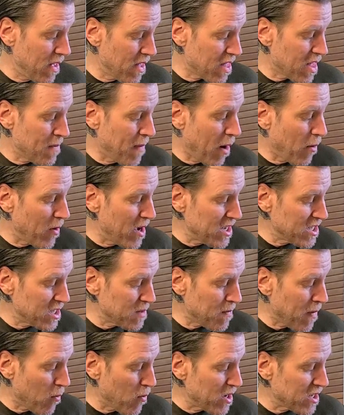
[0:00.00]
See my wrist?
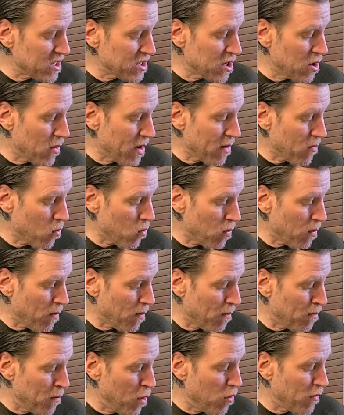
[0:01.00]
My wrist is
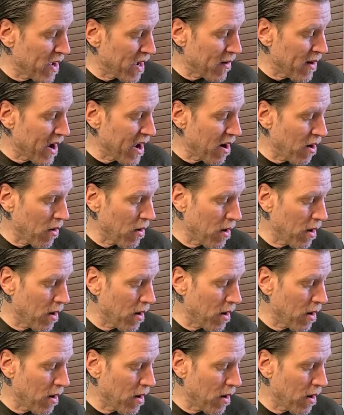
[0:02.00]
moving right here.